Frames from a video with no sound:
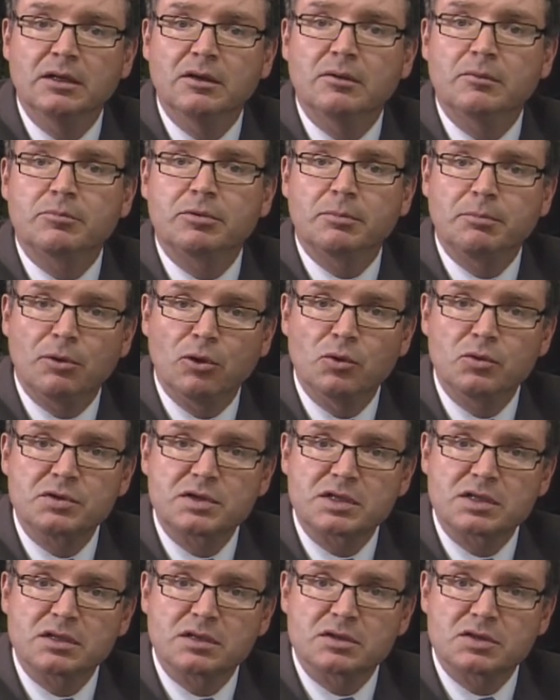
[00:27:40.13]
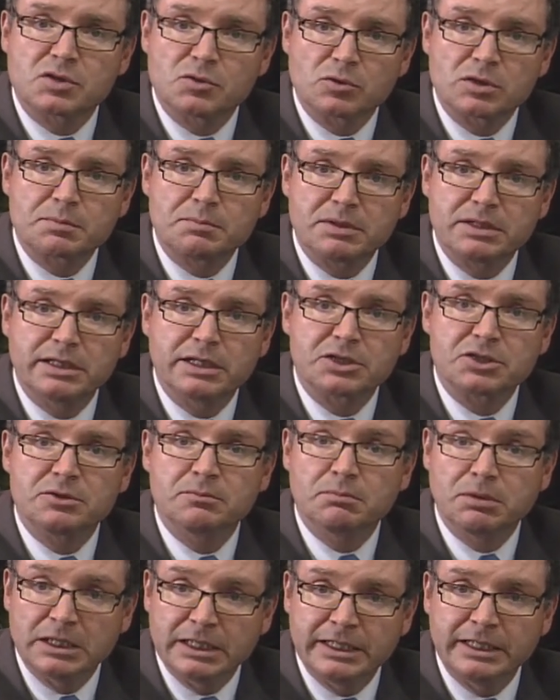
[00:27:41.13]
proposed source
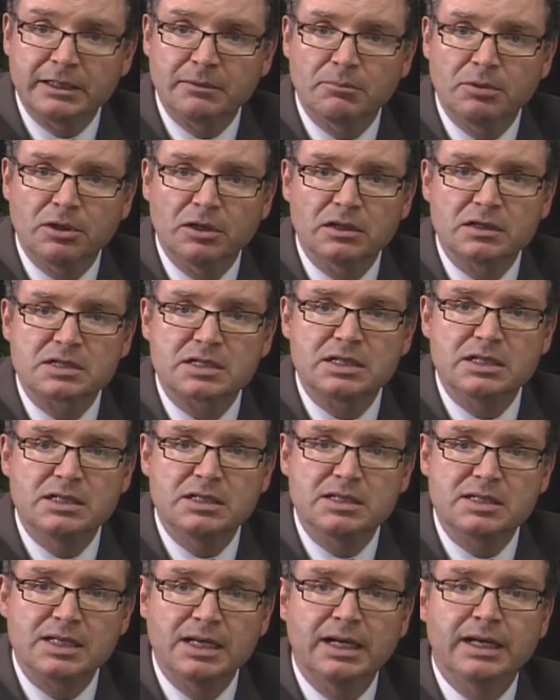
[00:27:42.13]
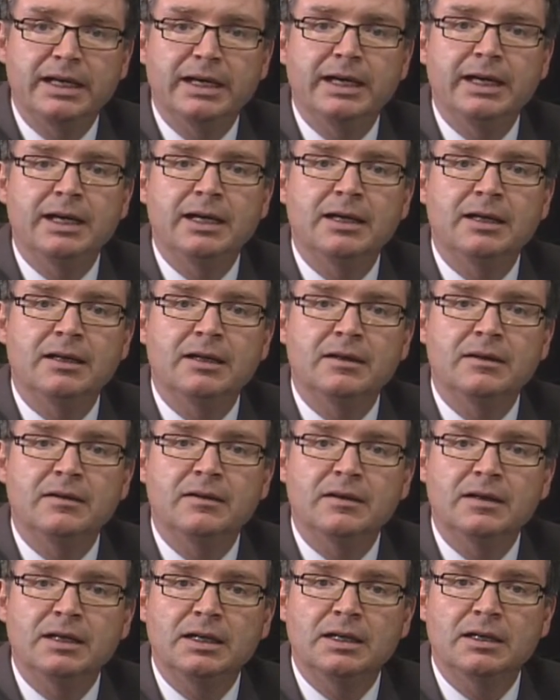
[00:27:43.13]
protection planning policies
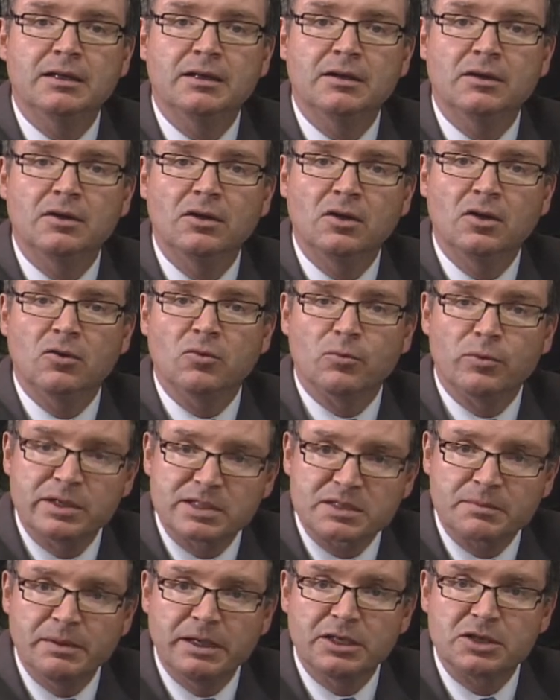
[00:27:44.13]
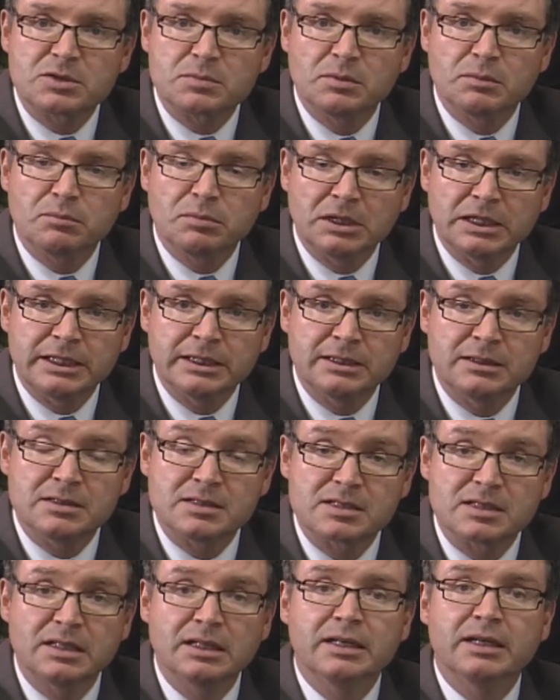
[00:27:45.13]
and in risk management
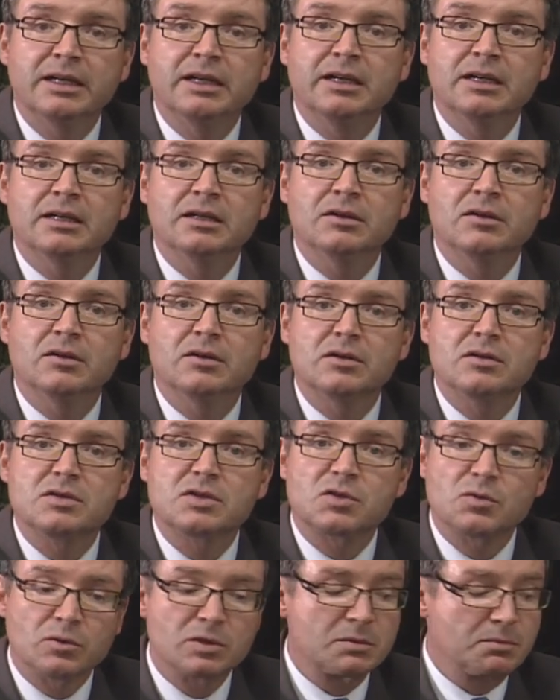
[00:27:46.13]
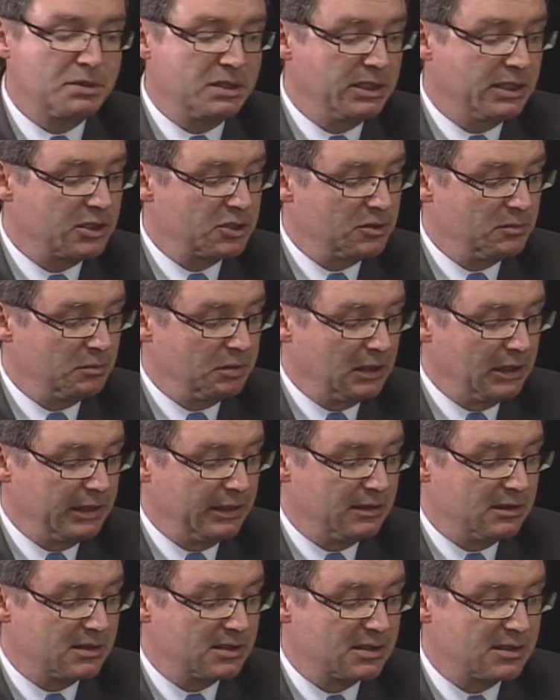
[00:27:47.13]
plans and source protection
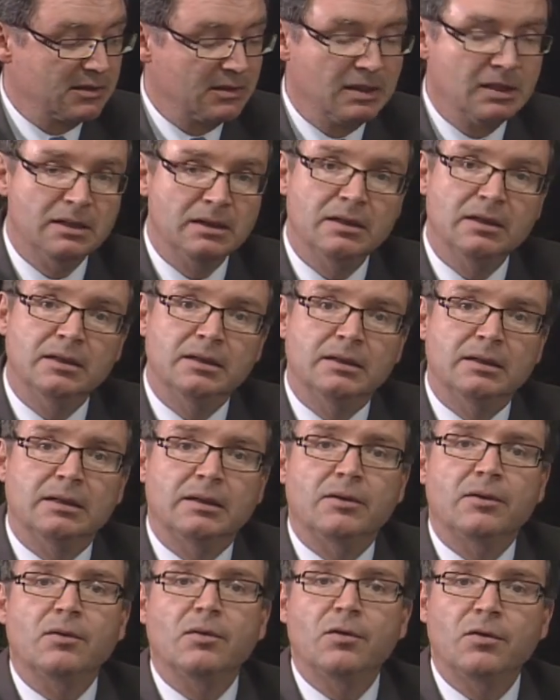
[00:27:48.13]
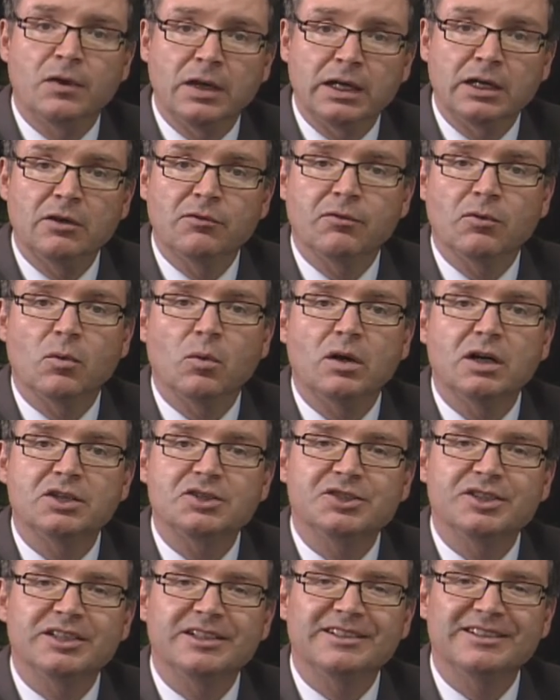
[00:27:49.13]
plans. Thank you for
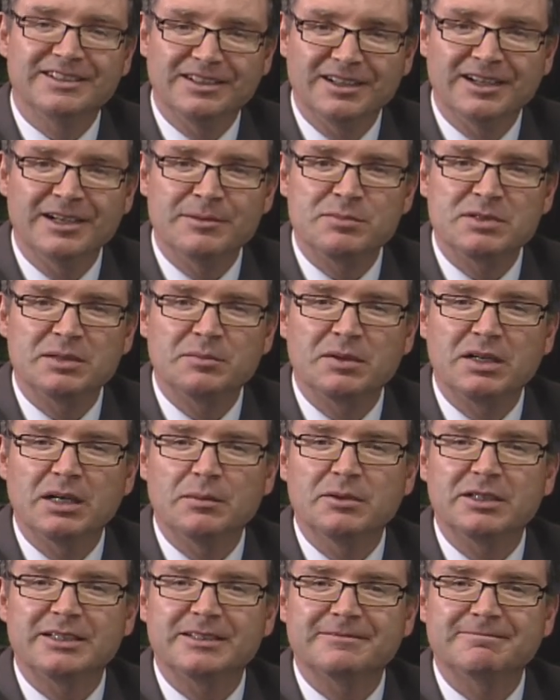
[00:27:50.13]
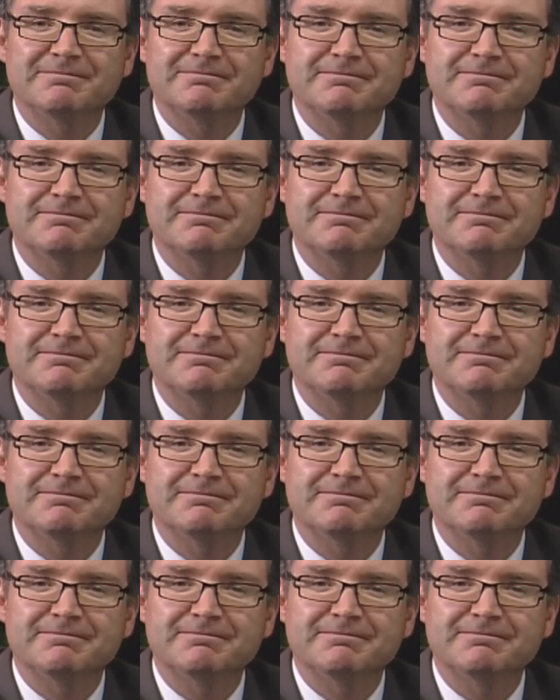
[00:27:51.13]
watching. I'm Tim Cumming.